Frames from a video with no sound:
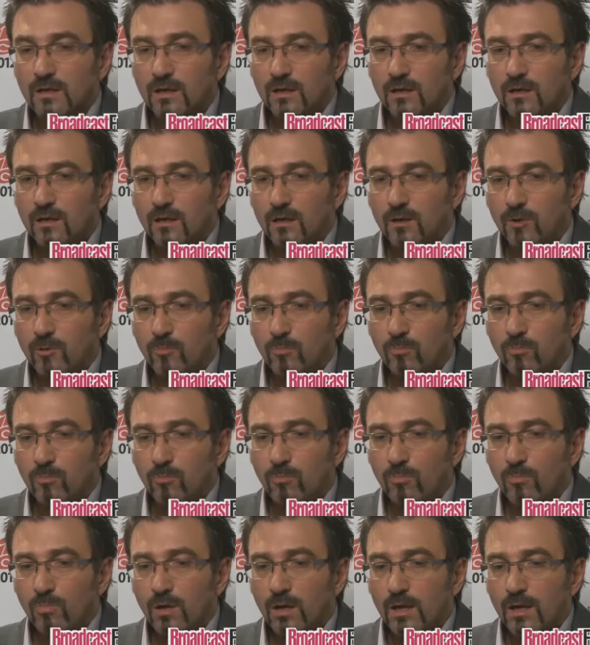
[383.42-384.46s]

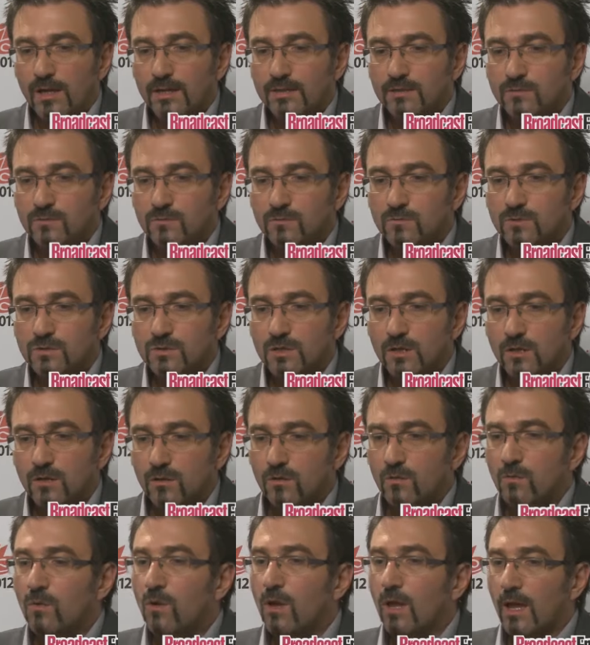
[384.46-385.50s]
And
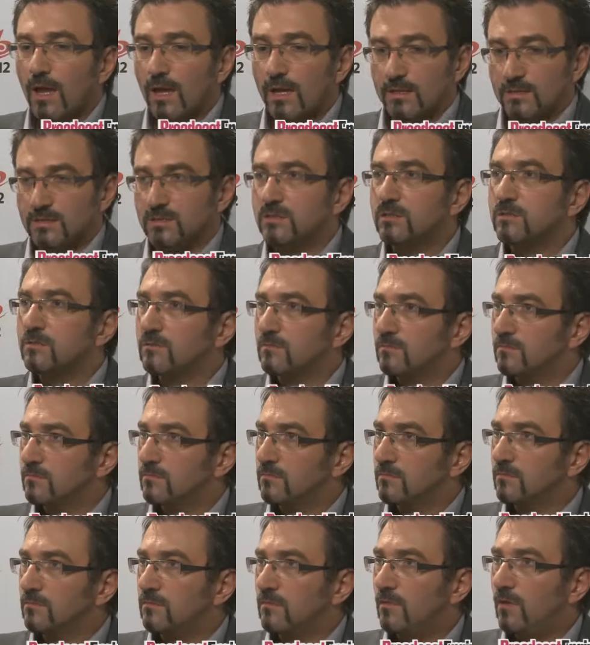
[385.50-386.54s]
also, as
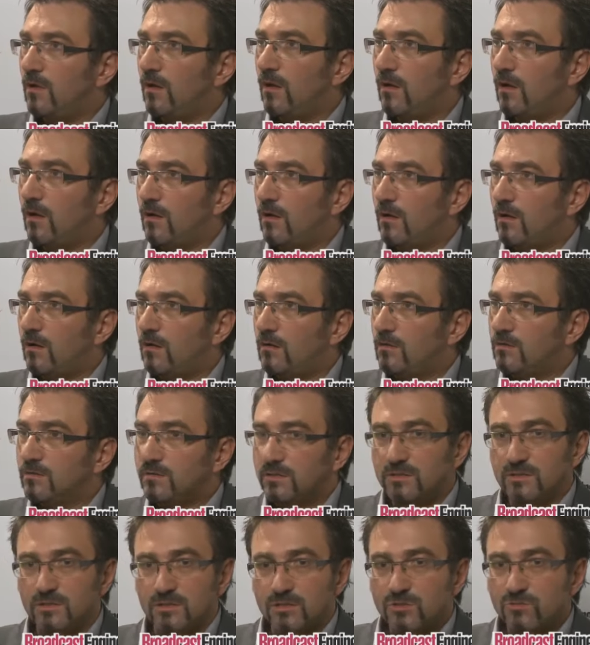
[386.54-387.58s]
our
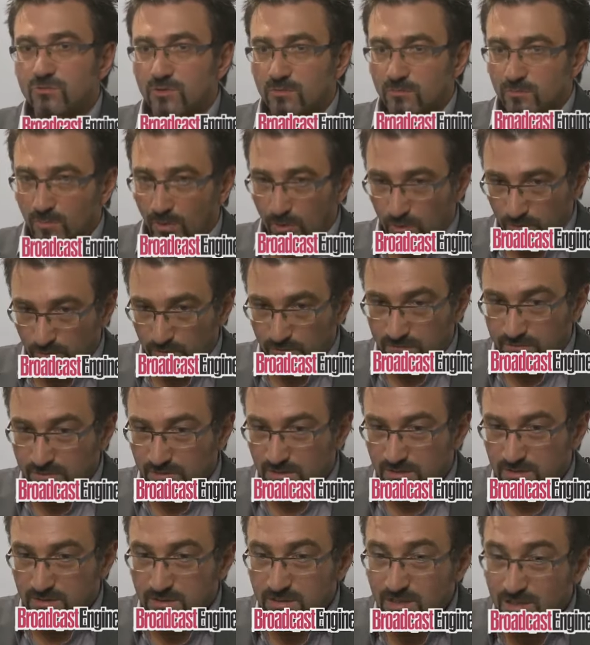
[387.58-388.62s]
industry moves
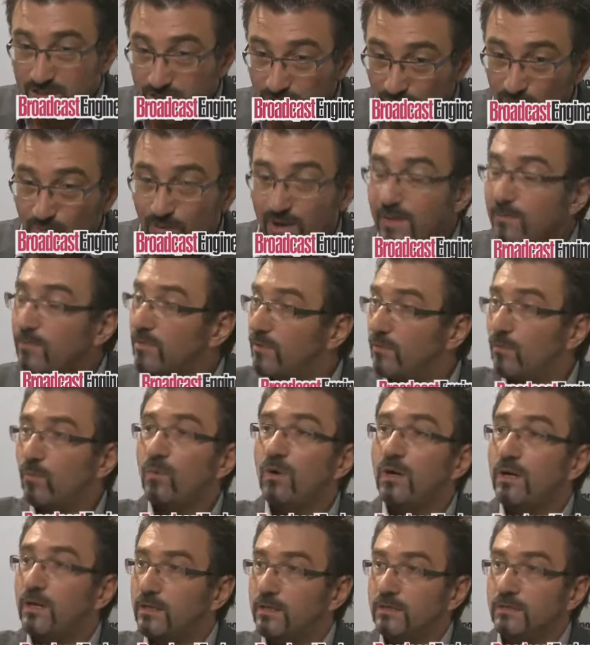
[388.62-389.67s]
in such a rapid
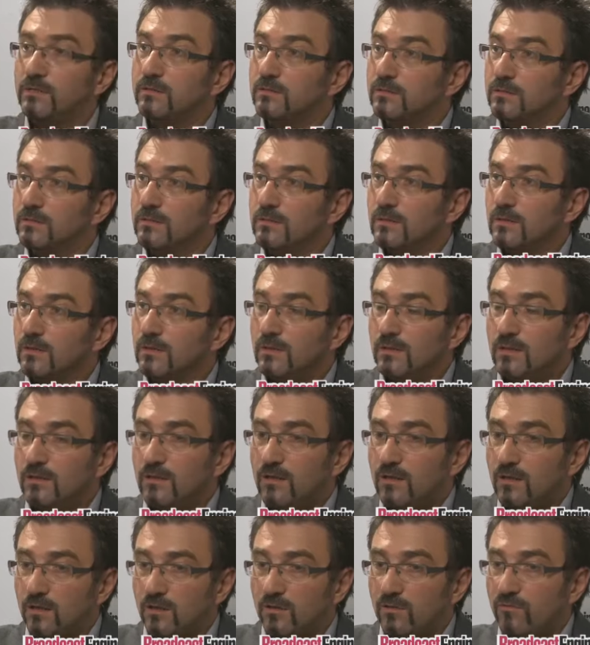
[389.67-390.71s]
way
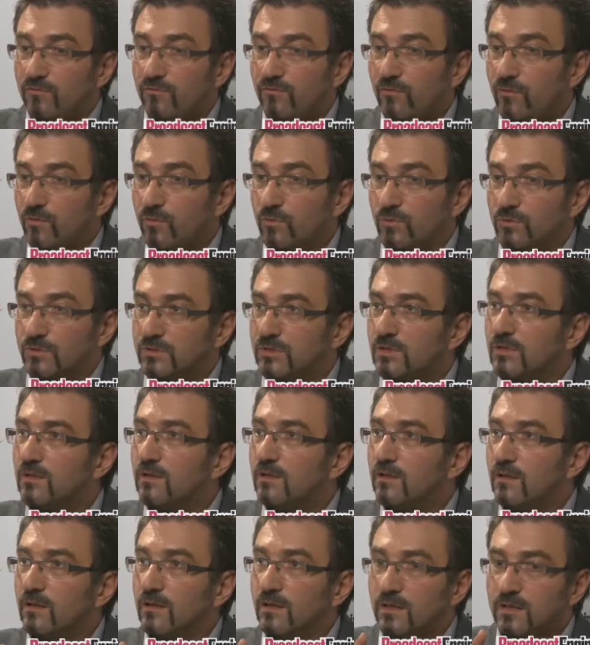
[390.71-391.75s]
forward,
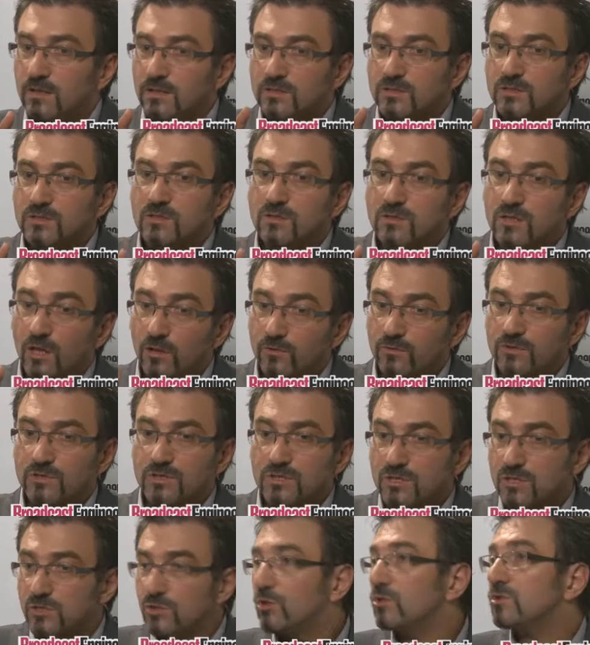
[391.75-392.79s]
the onus
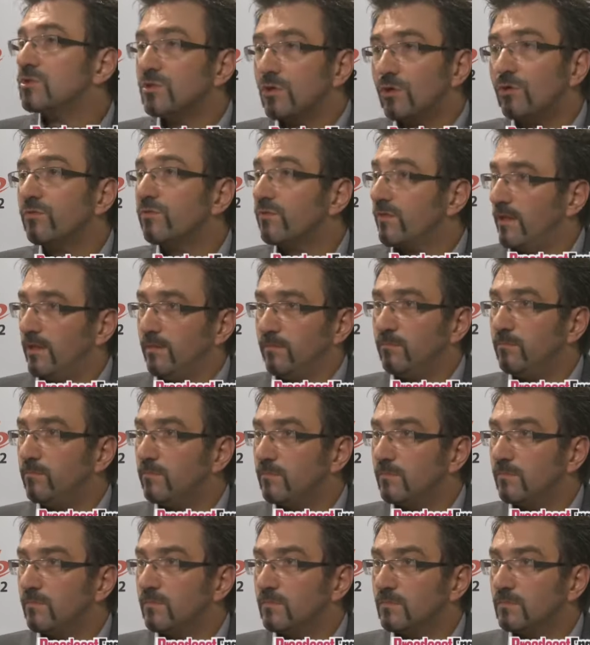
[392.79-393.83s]
is not on them
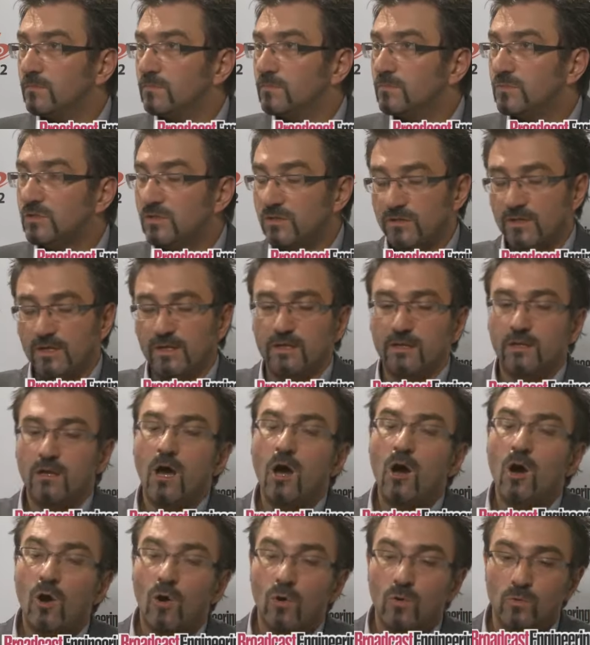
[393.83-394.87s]
to then
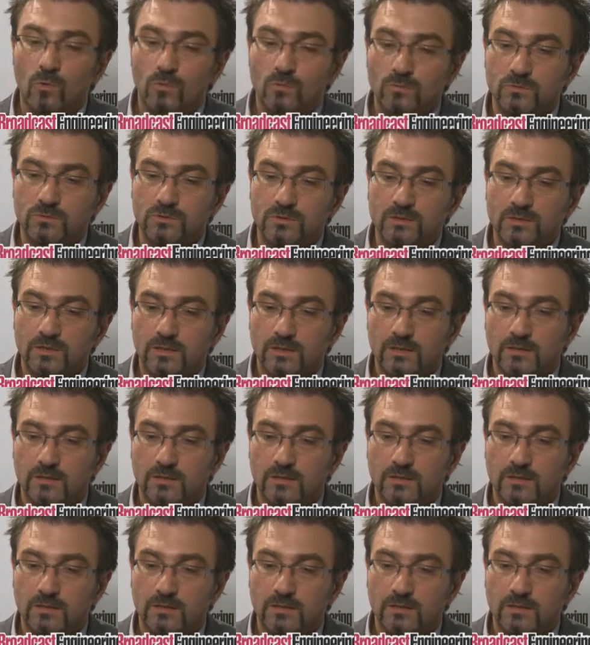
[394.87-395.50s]
hold